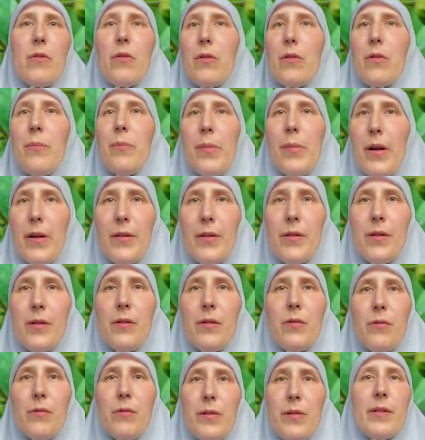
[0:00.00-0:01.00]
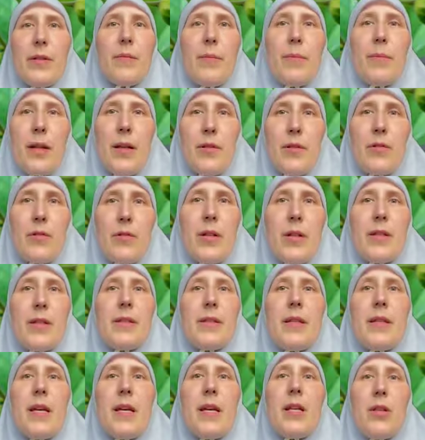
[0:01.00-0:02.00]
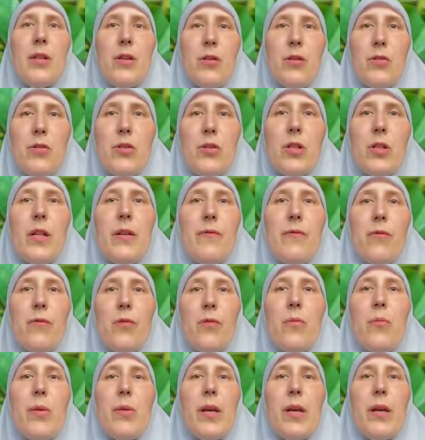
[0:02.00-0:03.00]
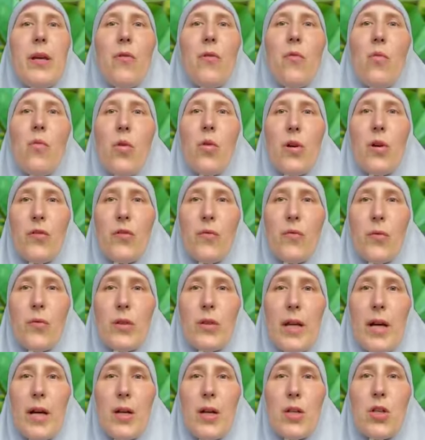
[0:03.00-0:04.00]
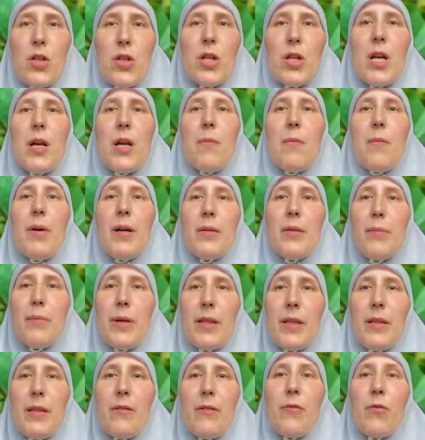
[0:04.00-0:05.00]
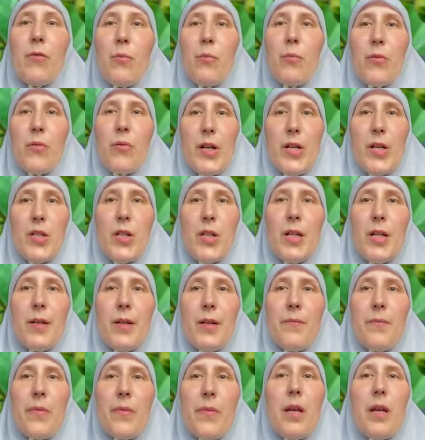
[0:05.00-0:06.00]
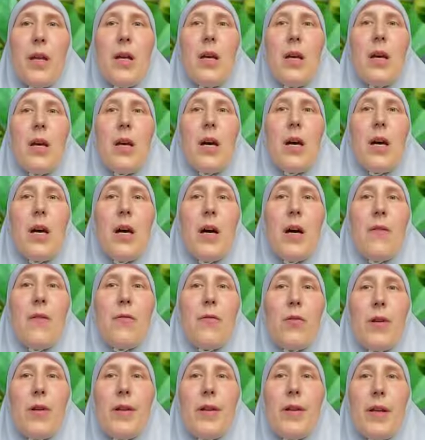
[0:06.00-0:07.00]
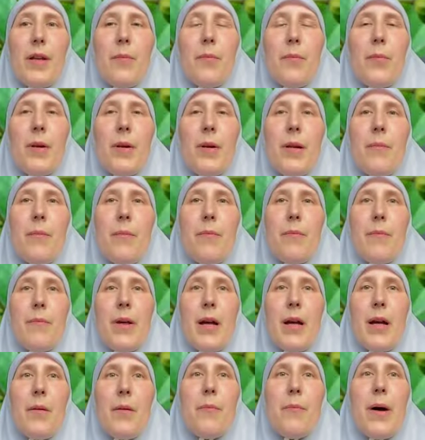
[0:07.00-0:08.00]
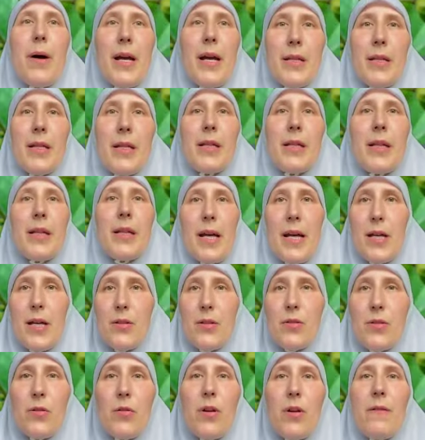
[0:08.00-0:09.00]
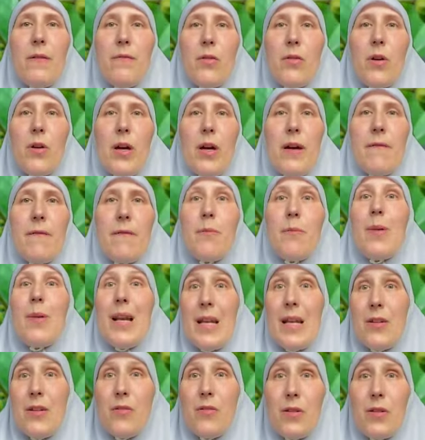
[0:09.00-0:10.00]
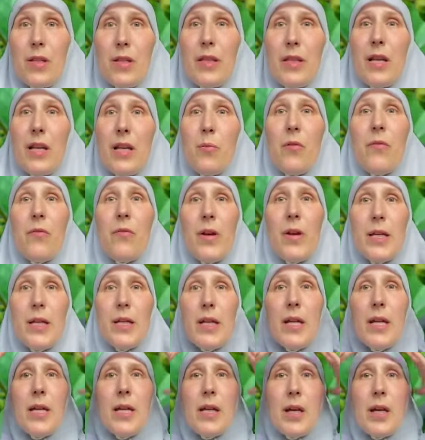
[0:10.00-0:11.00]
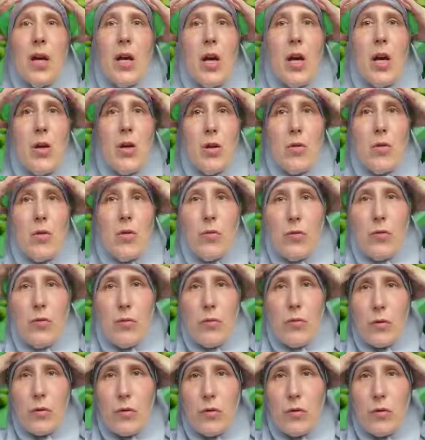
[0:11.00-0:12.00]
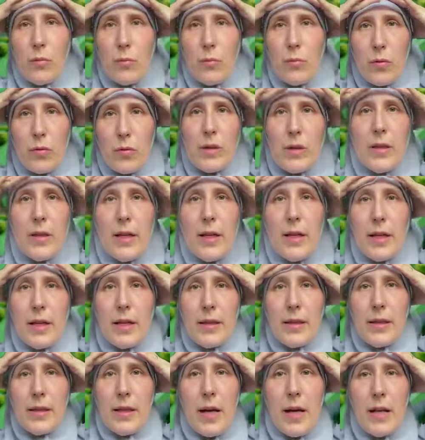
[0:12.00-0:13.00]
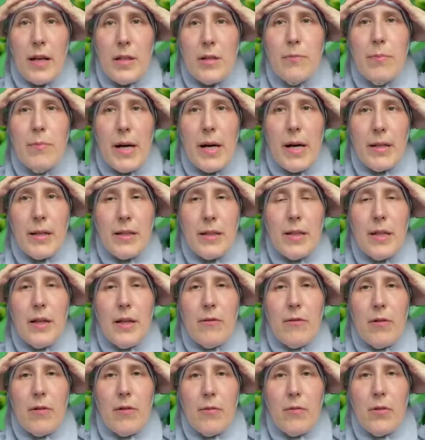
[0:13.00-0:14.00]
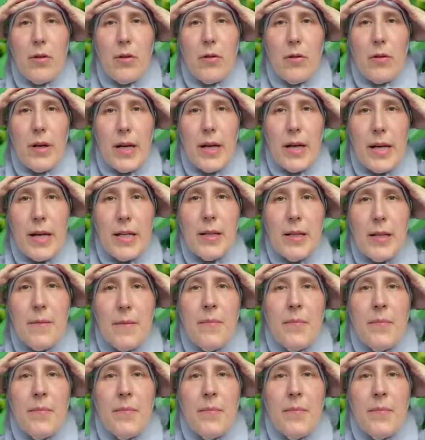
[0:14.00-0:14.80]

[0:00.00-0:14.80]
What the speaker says: or the person who is in belladonna state usually would be worse for touch, but better for pressure. For example, binding the head. So if you have belladonna type of headache, you would want to put like a tight band around your head.